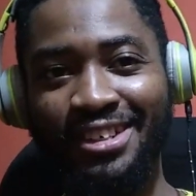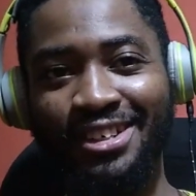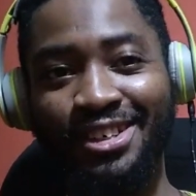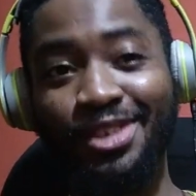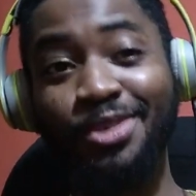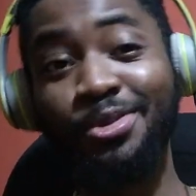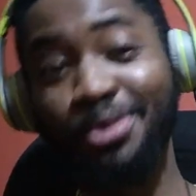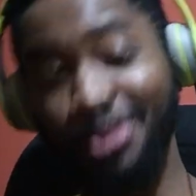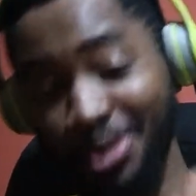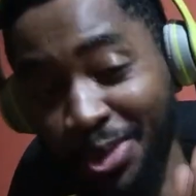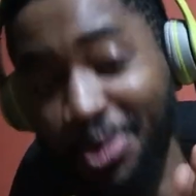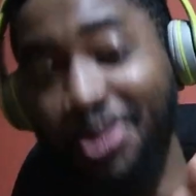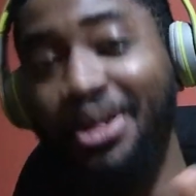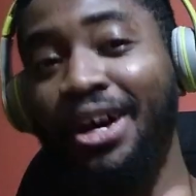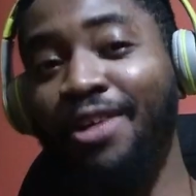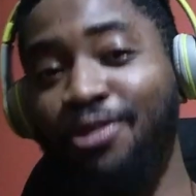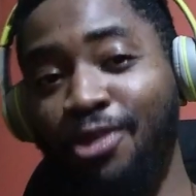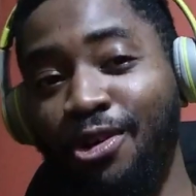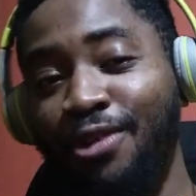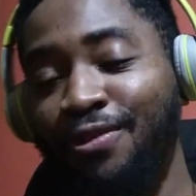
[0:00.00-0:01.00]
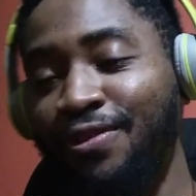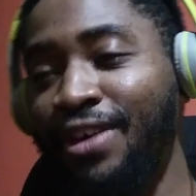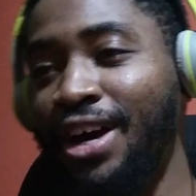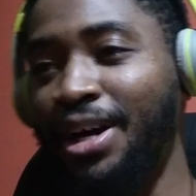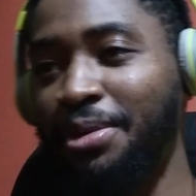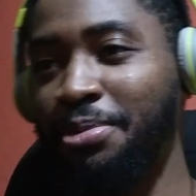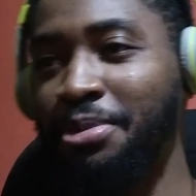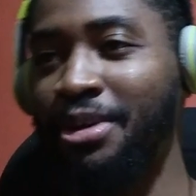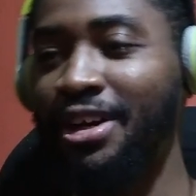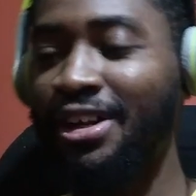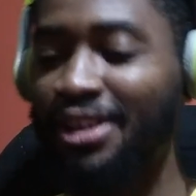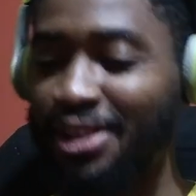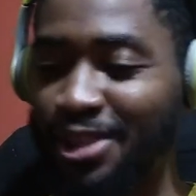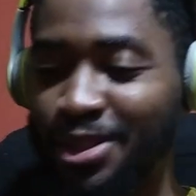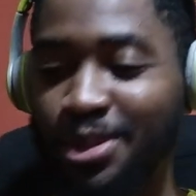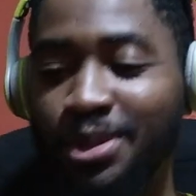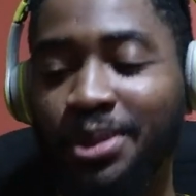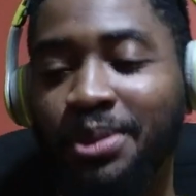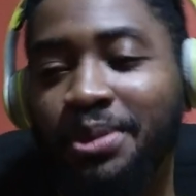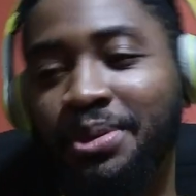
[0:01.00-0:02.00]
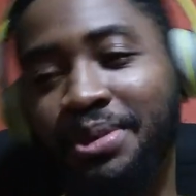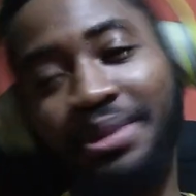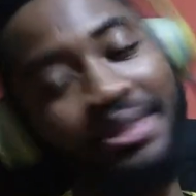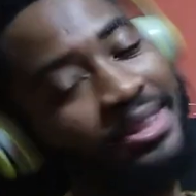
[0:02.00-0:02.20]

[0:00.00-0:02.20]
you will know that for a fact, bro. Let's go.